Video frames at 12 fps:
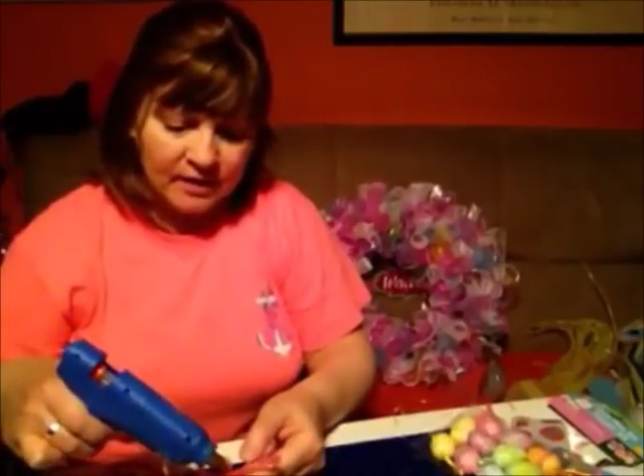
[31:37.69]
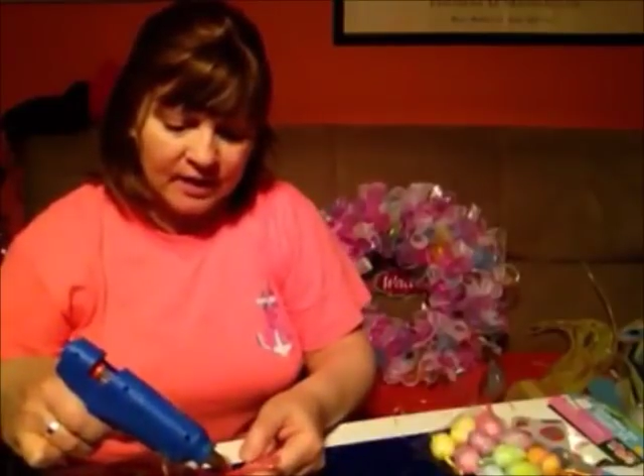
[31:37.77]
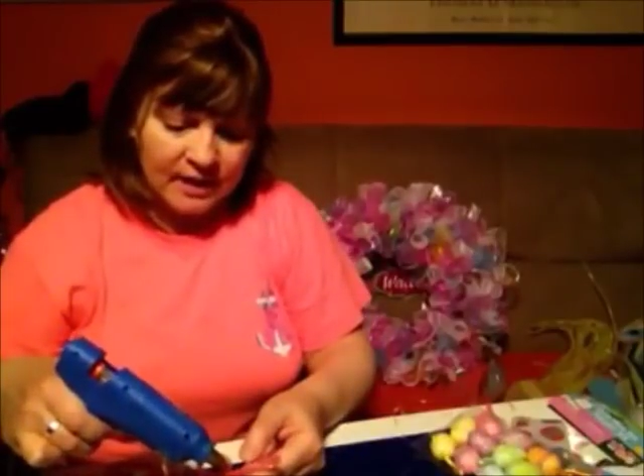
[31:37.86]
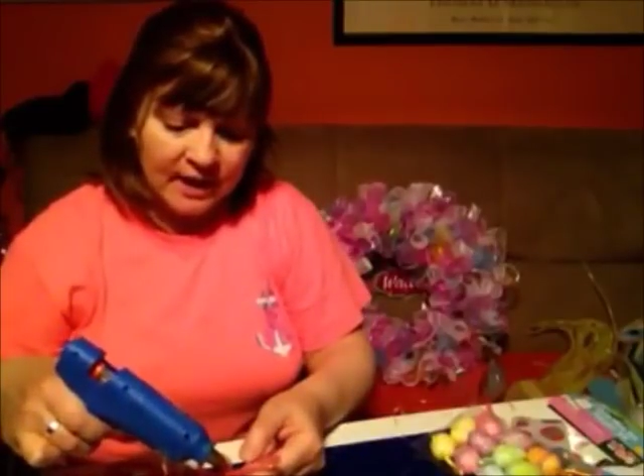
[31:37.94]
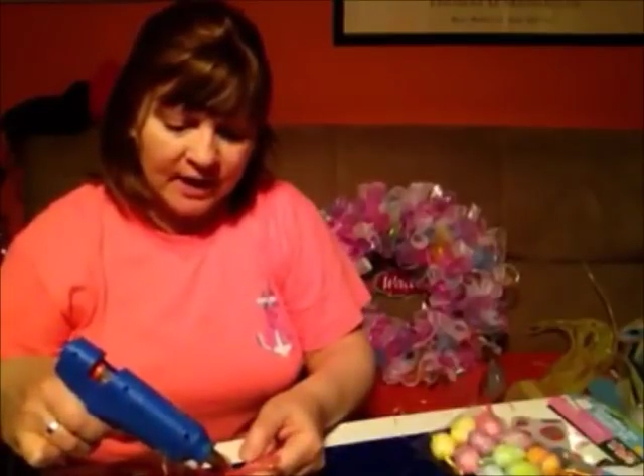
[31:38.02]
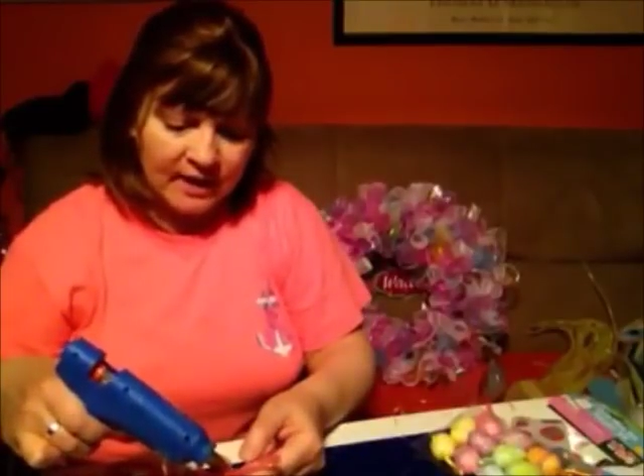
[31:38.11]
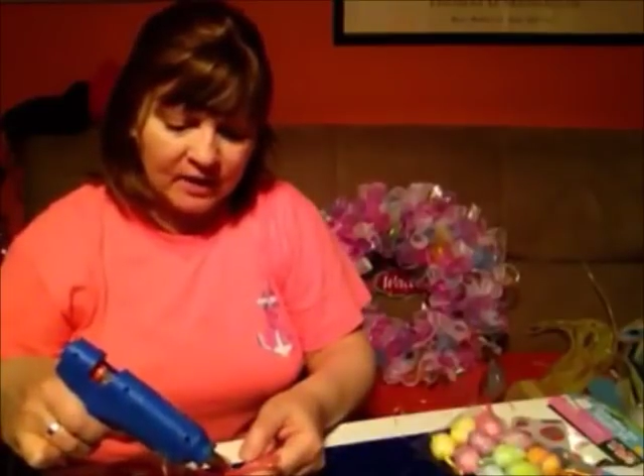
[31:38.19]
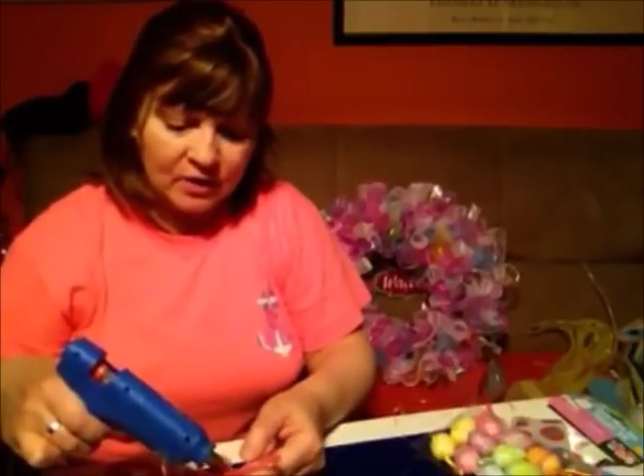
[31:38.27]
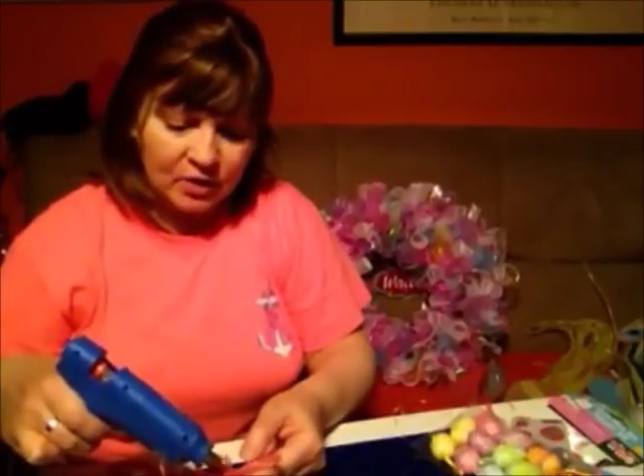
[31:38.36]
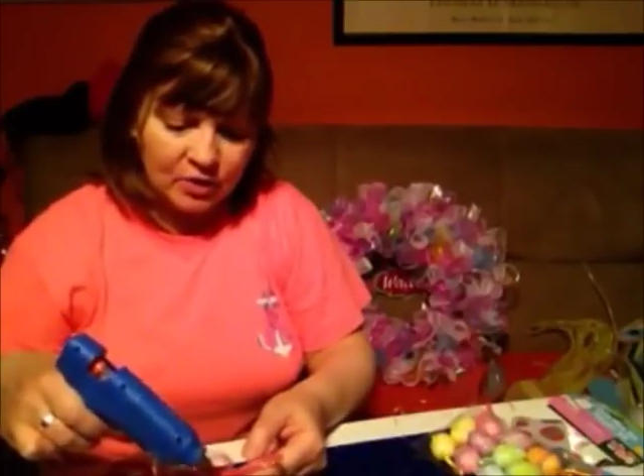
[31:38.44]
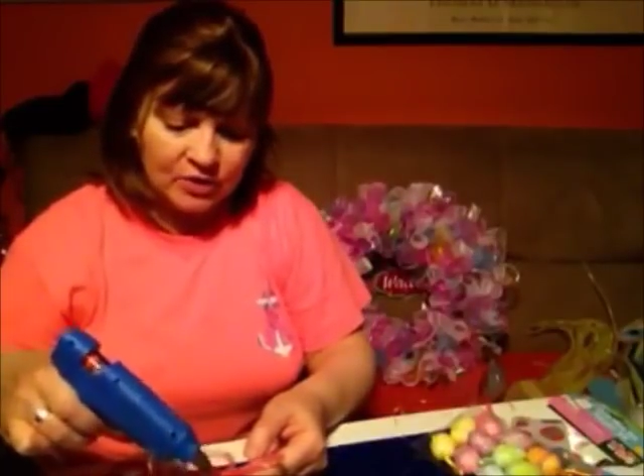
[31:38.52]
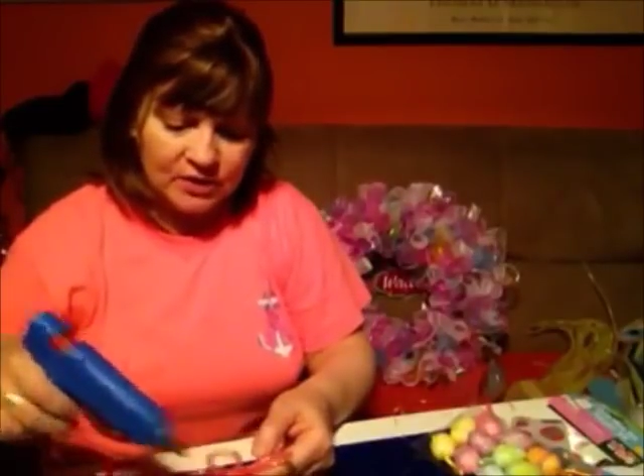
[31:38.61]
Then add
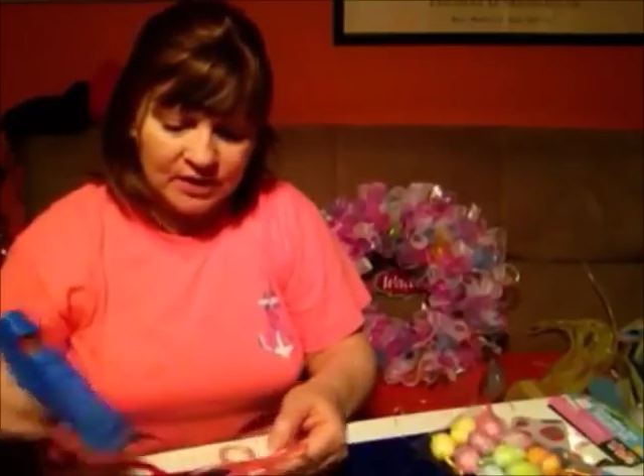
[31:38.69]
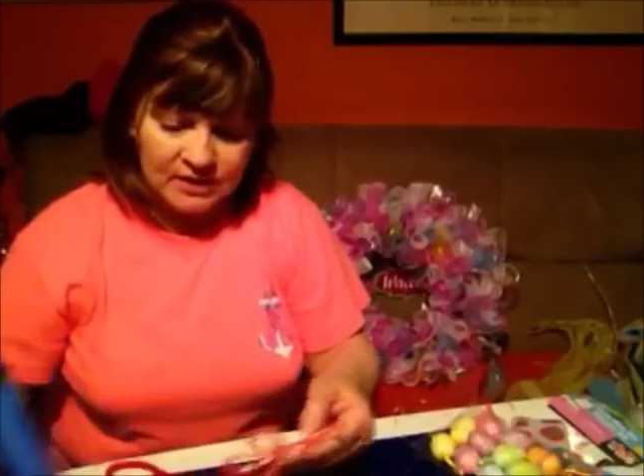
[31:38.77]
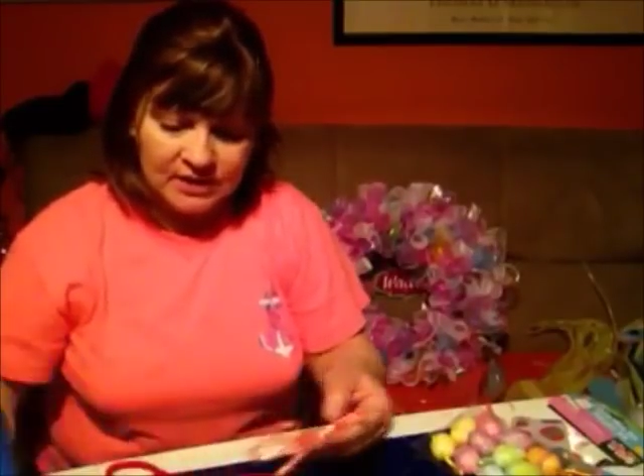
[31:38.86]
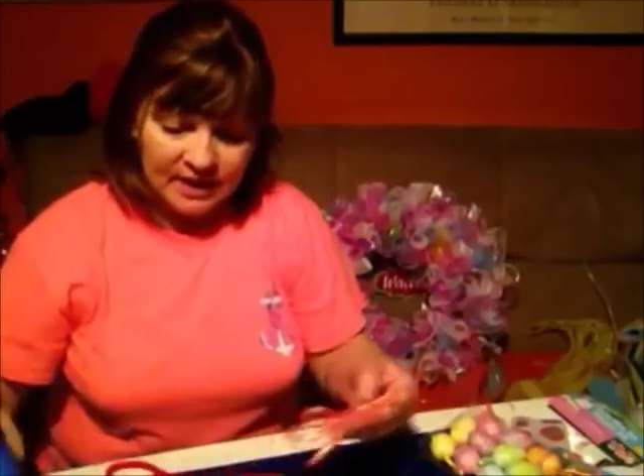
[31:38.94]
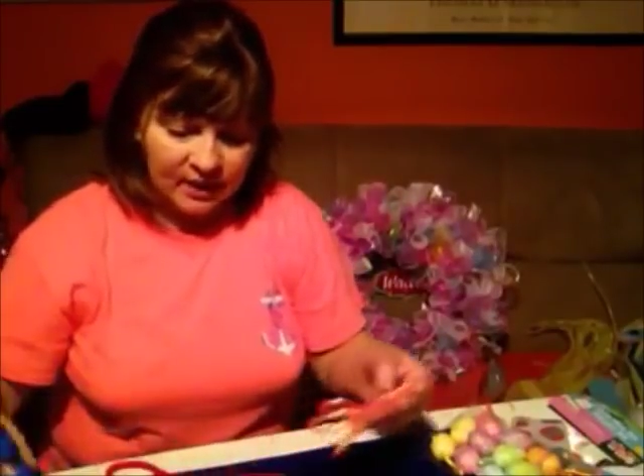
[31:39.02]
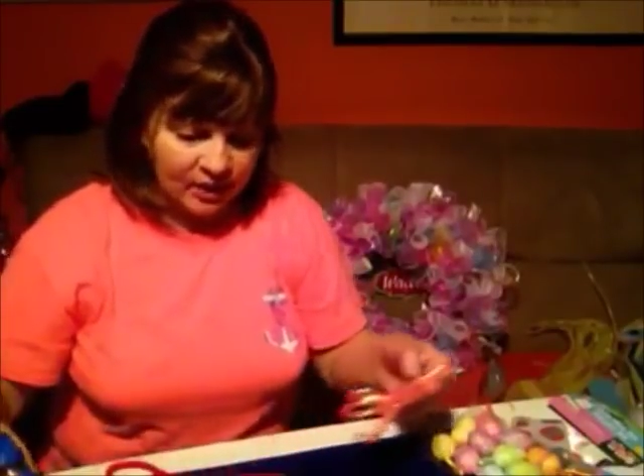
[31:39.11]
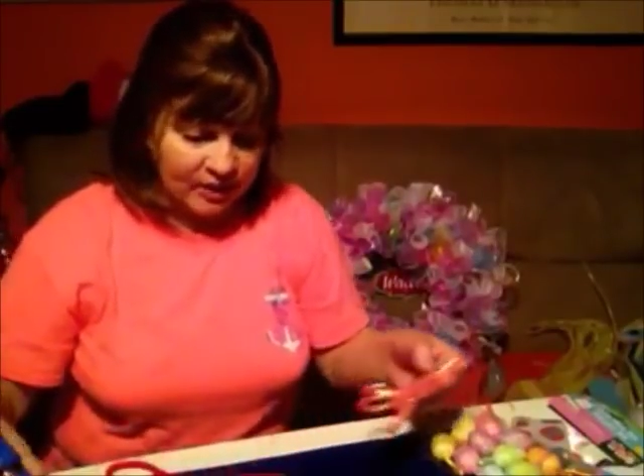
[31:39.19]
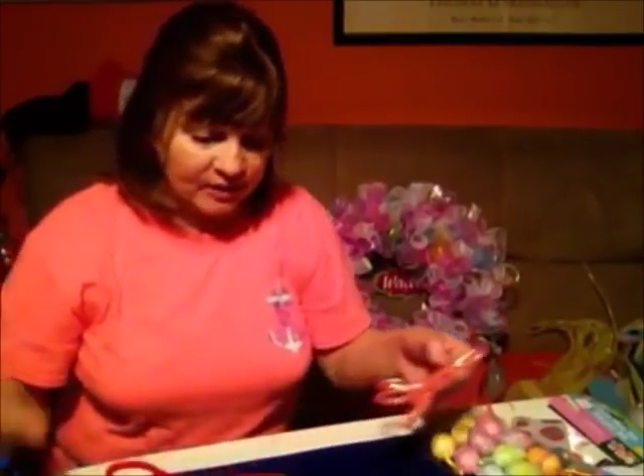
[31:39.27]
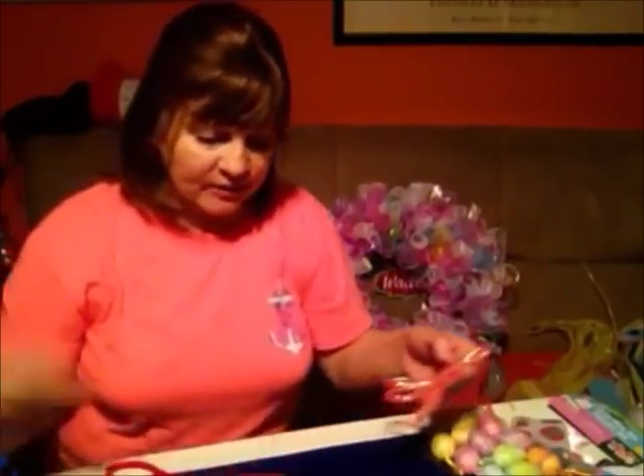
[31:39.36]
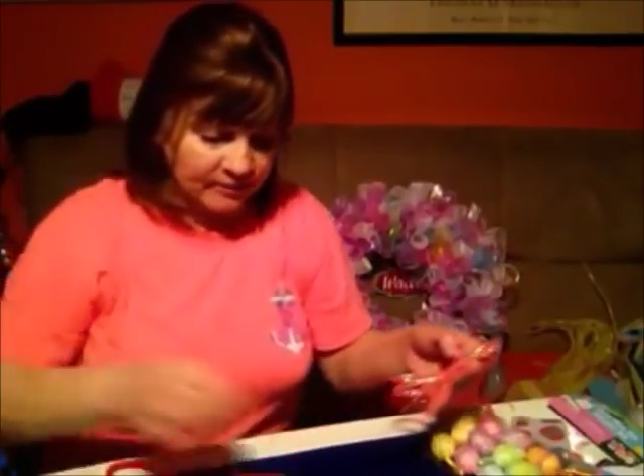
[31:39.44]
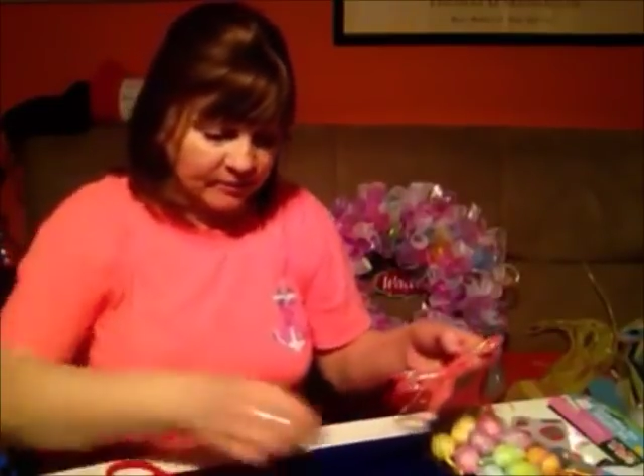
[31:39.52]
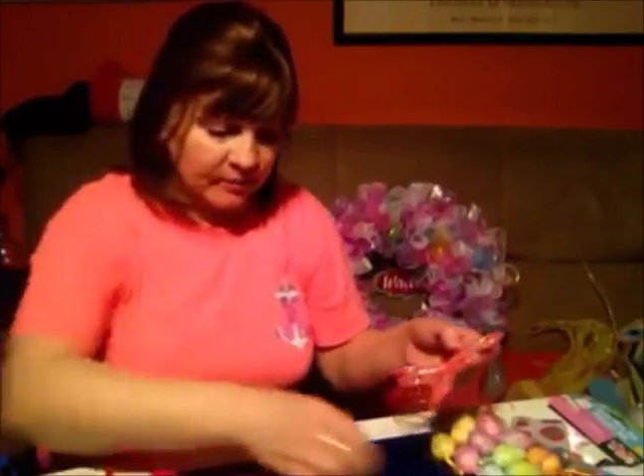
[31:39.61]
glue to the center.